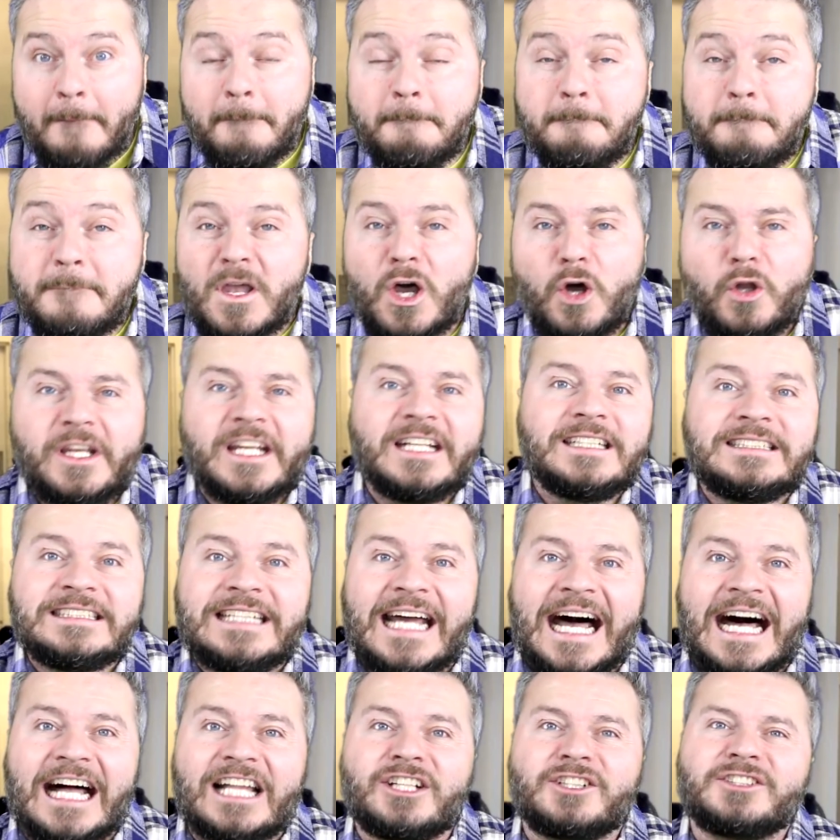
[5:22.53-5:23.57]
million
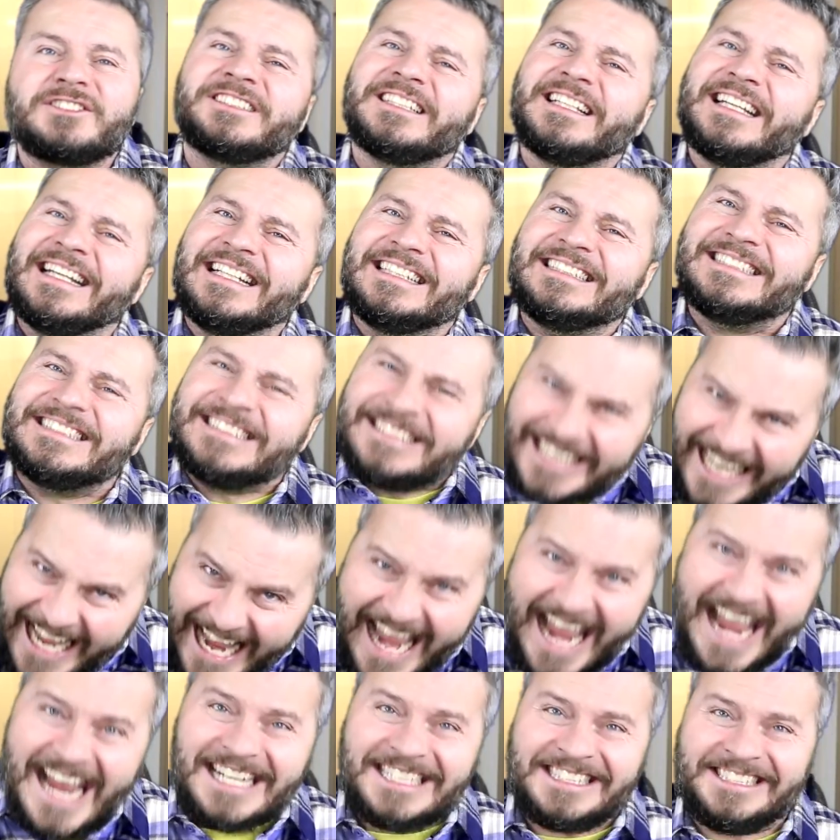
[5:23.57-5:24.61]
dollars in
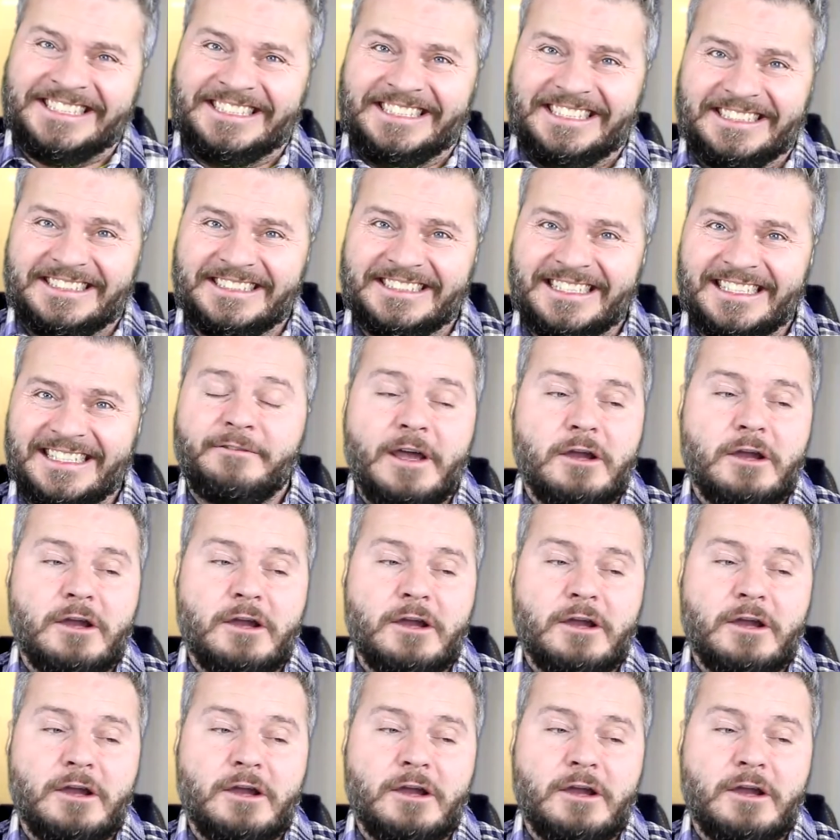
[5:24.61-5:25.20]
taxes.